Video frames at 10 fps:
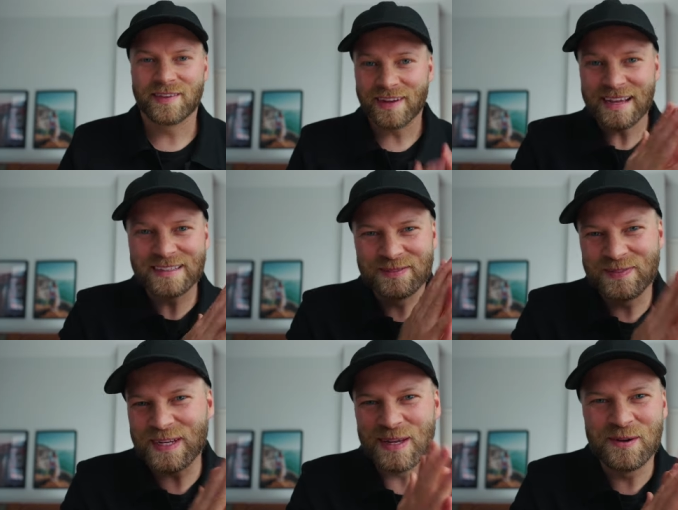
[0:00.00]
Today's
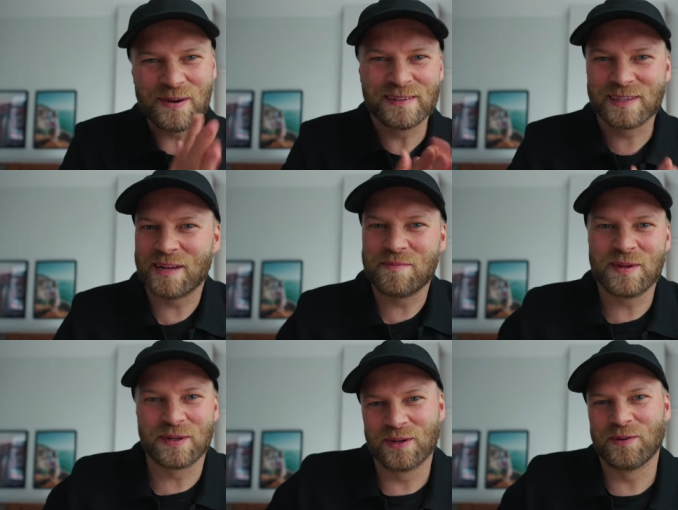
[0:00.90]
video is going to be
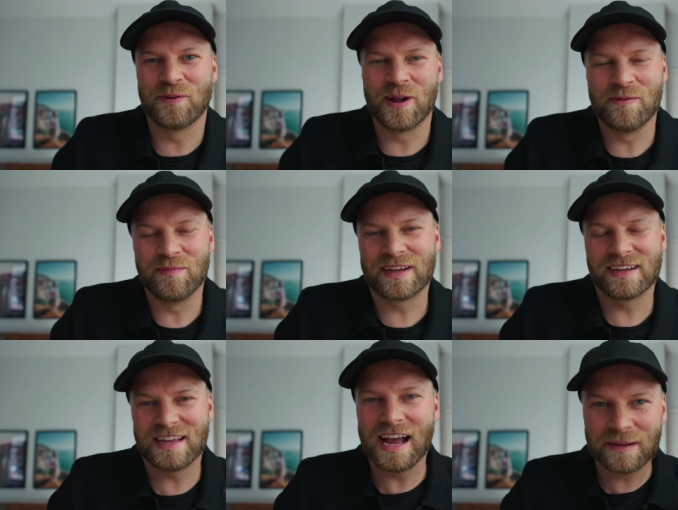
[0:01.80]
a good one
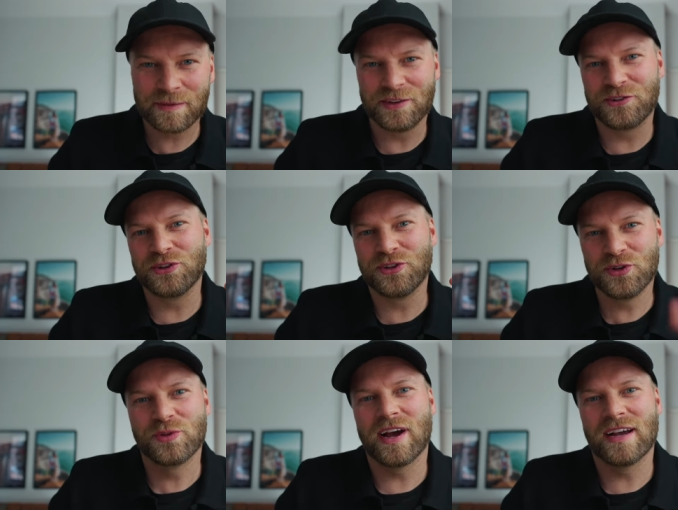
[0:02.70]
because I'm going to be teaching
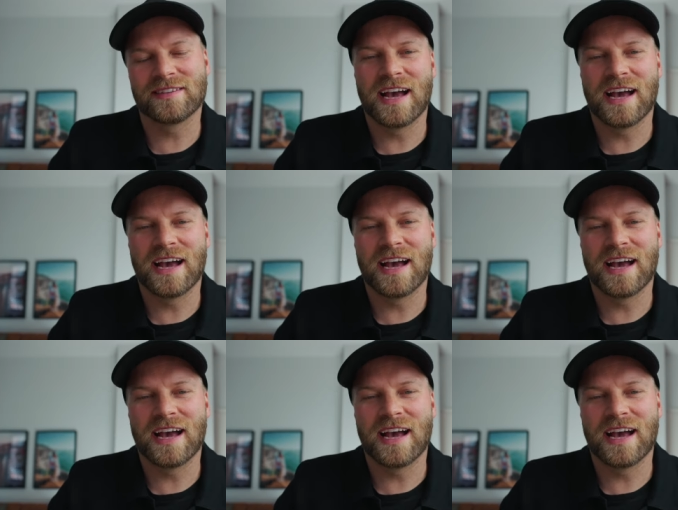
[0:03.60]
you guys